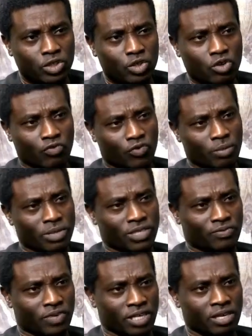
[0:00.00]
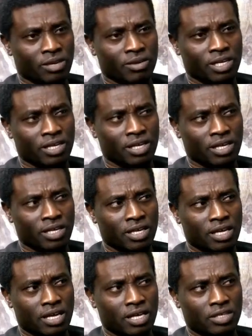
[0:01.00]
Make sure your form is free.
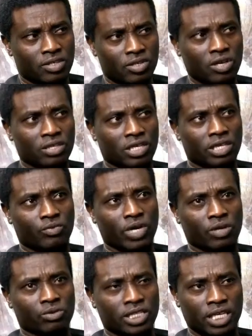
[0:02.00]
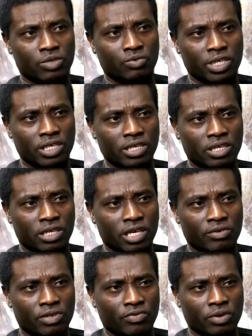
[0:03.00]
Suddenly, well, yes, we did
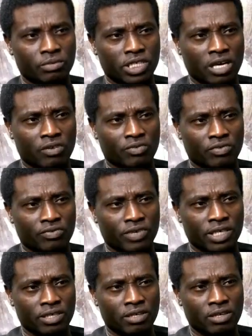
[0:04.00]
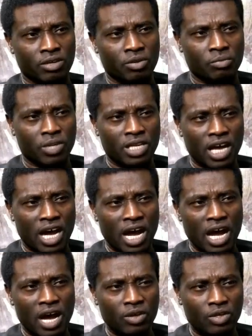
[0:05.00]
give the forms out for free. But now,
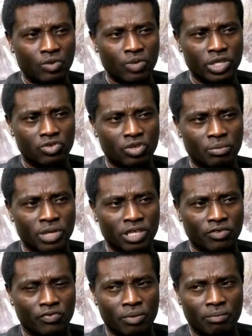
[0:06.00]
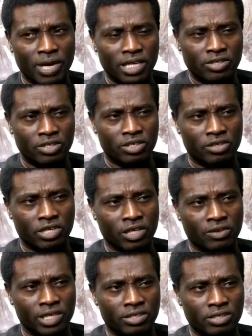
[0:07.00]
how do we submit the form back to the
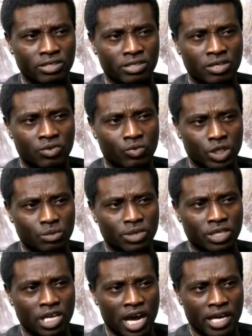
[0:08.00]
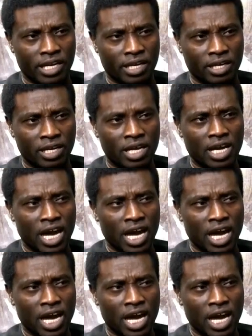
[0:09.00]
regulators, which means INEC?